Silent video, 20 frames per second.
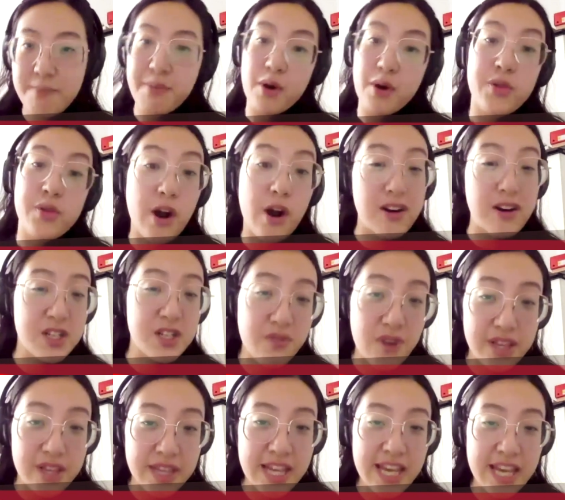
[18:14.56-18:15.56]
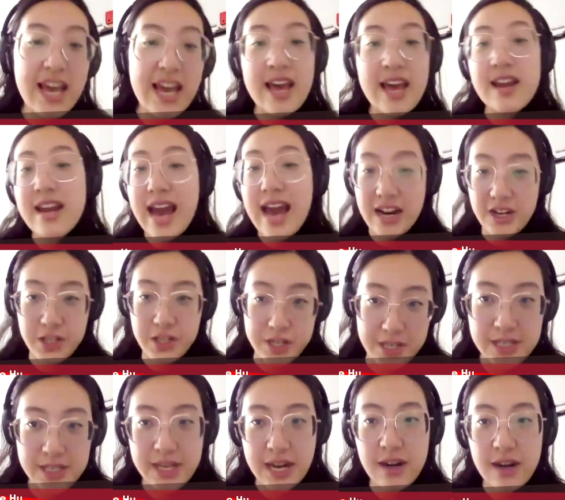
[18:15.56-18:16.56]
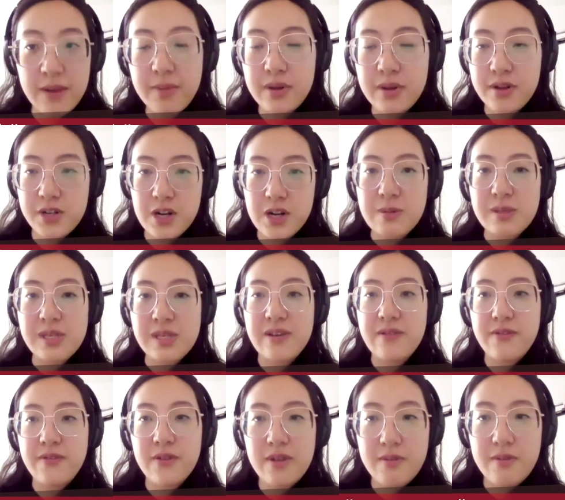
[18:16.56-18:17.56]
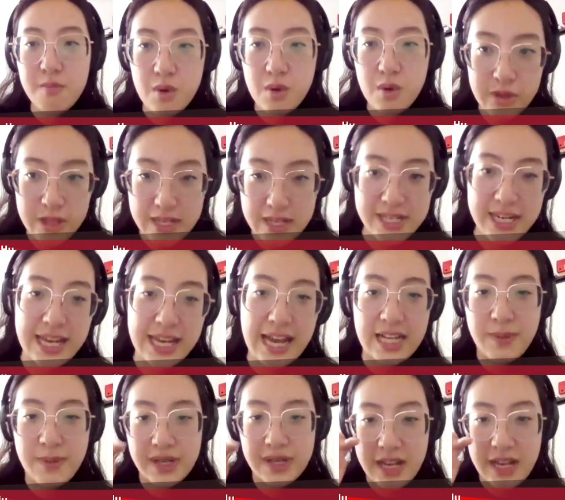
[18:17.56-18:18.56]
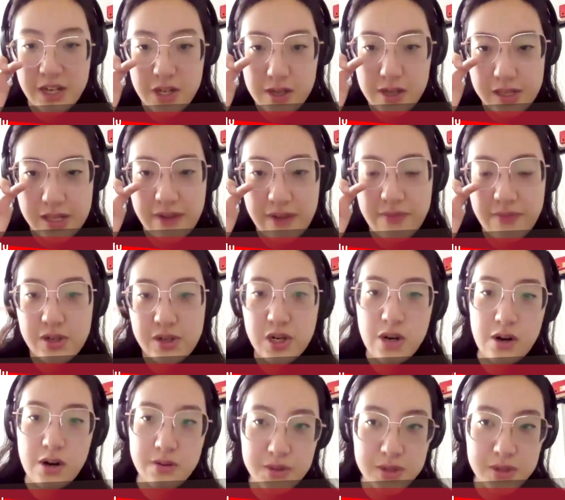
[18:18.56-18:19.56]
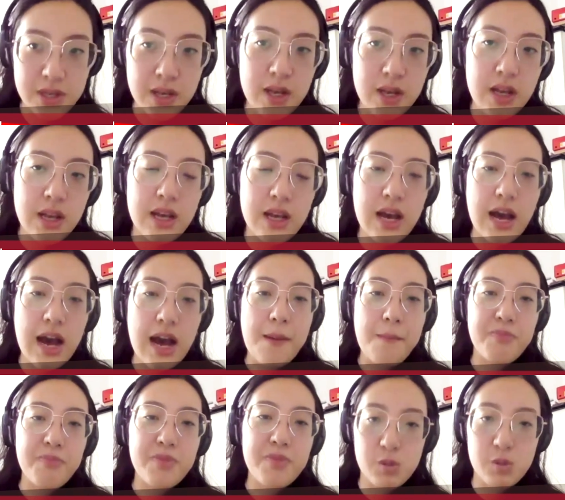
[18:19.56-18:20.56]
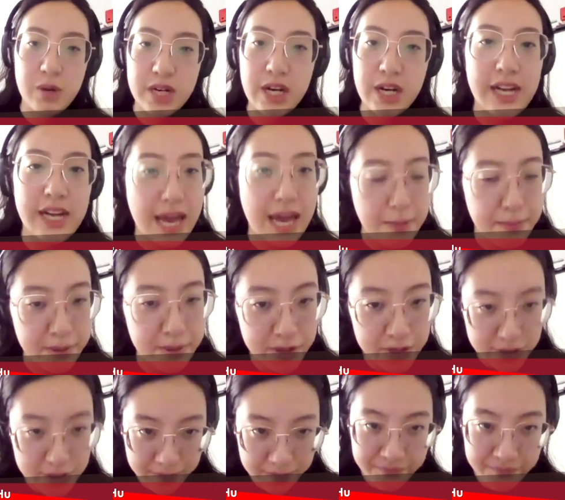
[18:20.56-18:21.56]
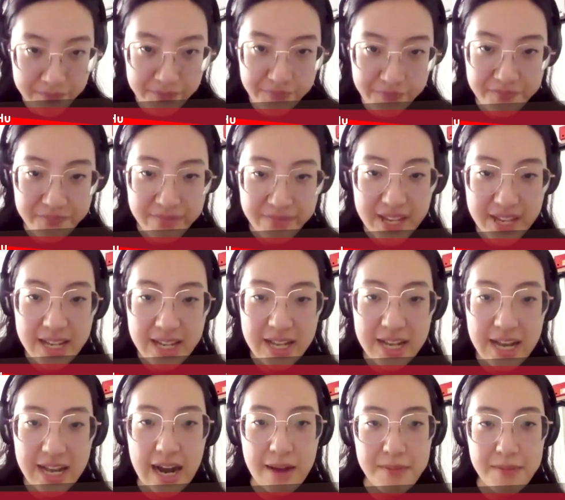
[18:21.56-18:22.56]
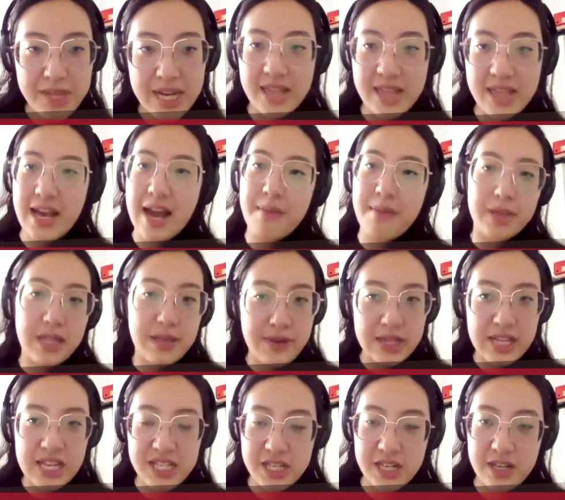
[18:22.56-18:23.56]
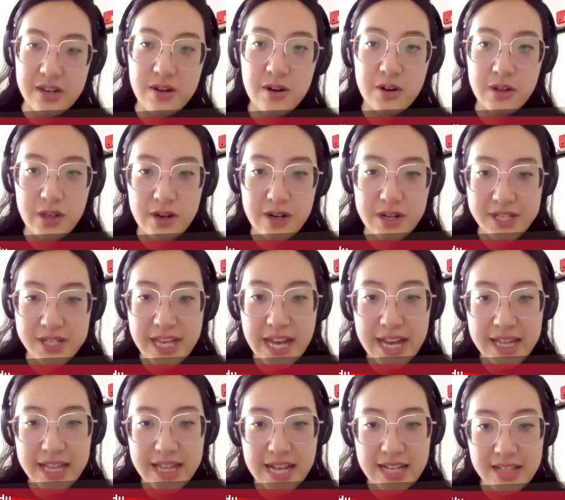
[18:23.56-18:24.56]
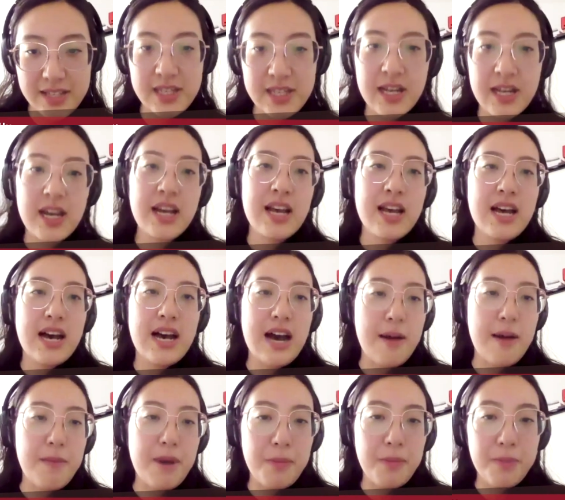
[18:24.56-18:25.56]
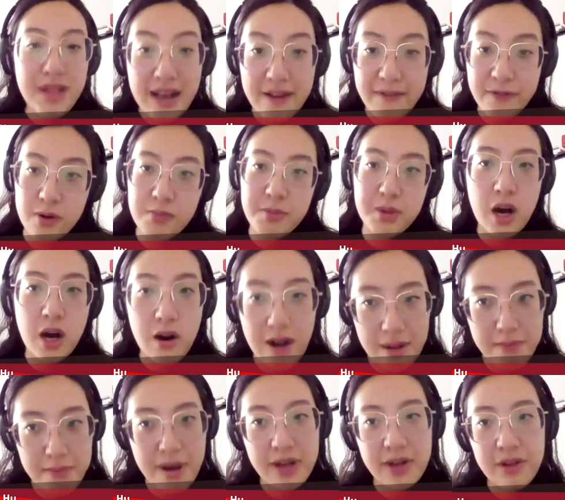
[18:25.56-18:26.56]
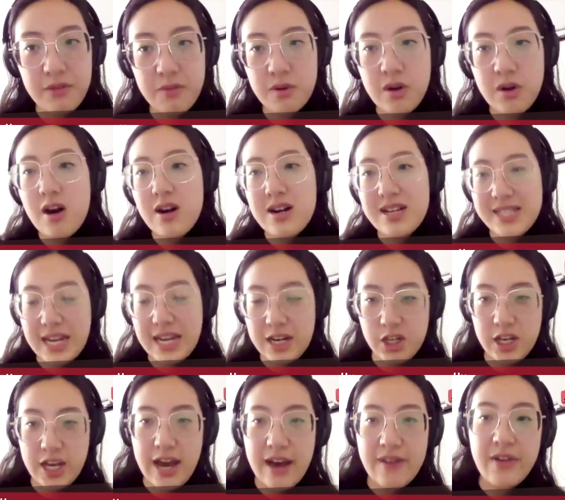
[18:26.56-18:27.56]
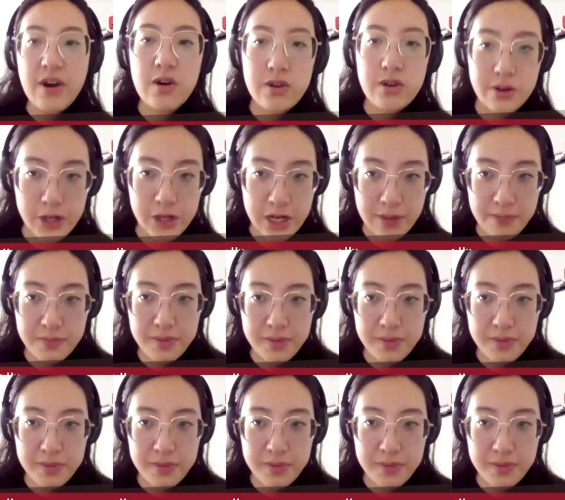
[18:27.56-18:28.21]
both artist friendly and actually sustainable in terms of more realistic expectations of returns? um, there's one called Ampled um, that I, I, believe I listed earlier on a slide. That's um, a platform co-op model where artists actually have ownership